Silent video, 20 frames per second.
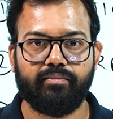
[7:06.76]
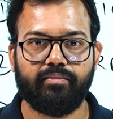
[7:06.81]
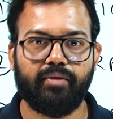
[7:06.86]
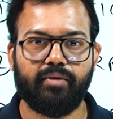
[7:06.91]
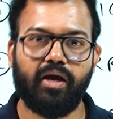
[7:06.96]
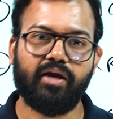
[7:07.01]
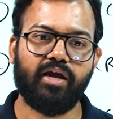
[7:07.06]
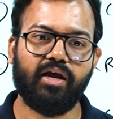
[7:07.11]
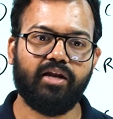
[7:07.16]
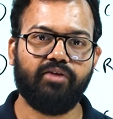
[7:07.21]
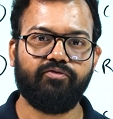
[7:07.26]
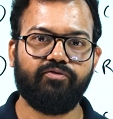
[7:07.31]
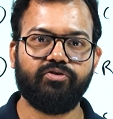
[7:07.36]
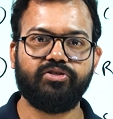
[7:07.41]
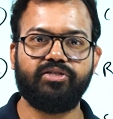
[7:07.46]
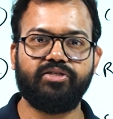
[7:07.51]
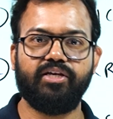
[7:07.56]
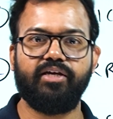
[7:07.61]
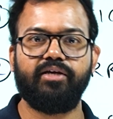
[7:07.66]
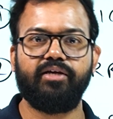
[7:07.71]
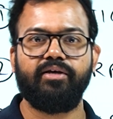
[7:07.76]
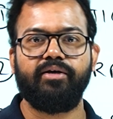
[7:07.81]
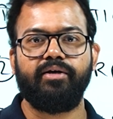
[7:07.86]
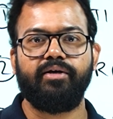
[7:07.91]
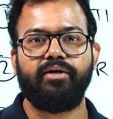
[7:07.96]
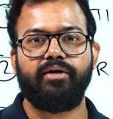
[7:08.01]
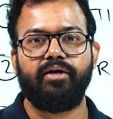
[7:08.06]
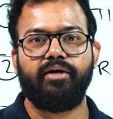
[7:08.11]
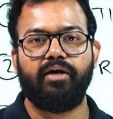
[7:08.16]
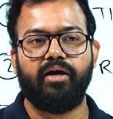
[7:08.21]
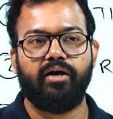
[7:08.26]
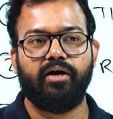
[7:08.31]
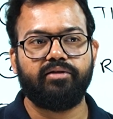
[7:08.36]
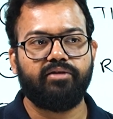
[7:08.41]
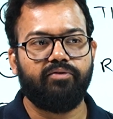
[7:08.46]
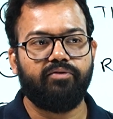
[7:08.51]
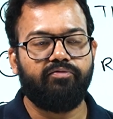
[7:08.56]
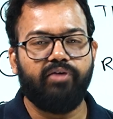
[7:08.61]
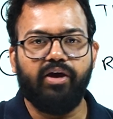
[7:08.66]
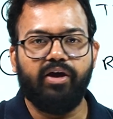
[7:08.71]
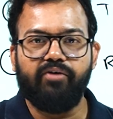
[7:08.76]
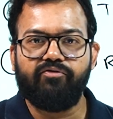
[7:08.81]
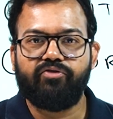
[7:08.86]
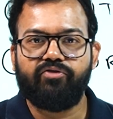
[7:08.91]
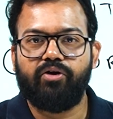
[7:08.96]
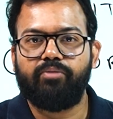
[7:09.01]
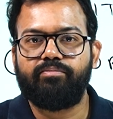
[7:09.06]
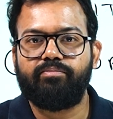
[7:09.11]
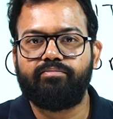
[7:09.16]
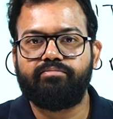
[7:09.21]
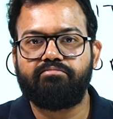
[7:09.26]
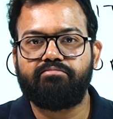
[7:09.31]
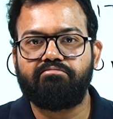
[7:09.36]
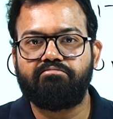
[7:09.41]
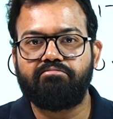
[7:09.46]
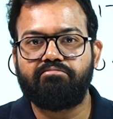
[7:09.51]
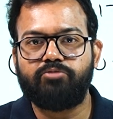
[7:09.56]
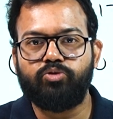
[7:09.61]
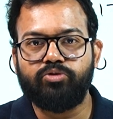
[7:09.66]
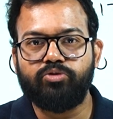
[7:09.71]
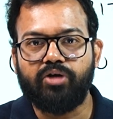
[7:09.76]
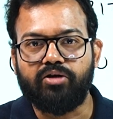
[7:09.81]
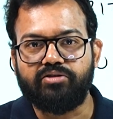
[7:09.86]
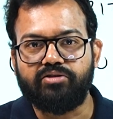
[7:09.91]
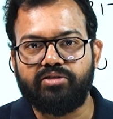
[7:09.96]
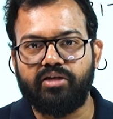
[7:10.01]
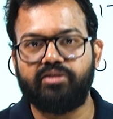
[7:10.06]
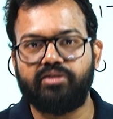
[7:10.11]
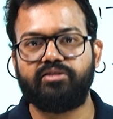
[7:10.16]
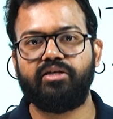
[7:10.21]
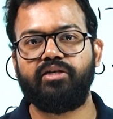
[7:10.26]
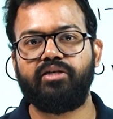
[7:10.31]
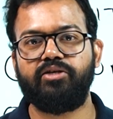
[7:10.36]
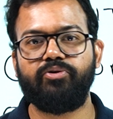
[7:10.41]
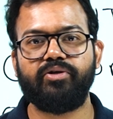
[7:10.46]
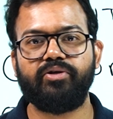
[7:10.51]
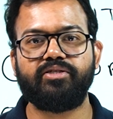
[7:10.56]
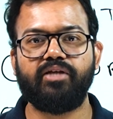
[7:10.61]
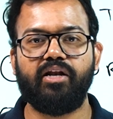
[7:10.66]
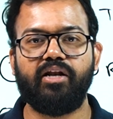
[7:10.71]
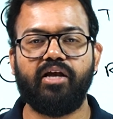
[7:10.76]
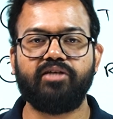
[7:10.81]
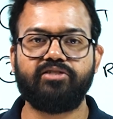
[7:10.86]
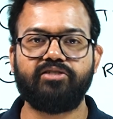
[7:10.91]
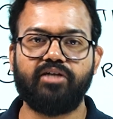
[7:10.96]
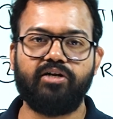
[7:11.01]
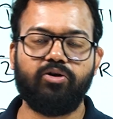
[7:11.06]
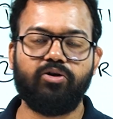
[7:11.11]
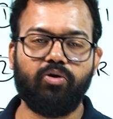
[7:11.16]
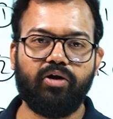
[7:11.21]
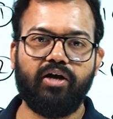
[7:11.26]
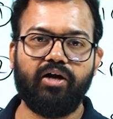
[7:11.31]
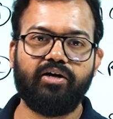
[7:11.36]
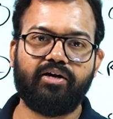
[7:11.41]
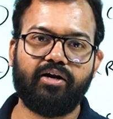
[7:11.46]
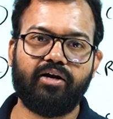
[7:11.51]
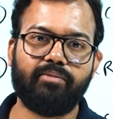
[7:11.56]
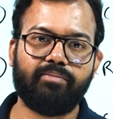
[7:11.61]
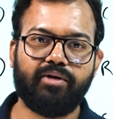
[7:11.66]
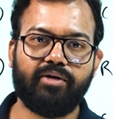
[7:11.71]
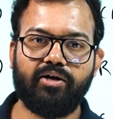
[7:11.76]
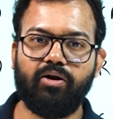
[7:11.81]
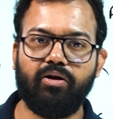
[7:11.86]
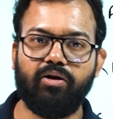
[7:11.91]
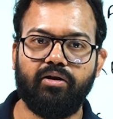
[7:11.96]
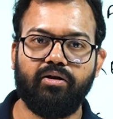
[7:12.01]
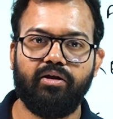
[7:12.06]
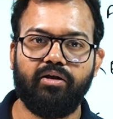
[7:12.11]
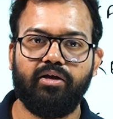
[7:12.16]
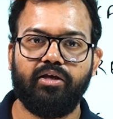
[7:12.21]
Again, if you see uh, the wave from 2016 US election, Donald Trump and all.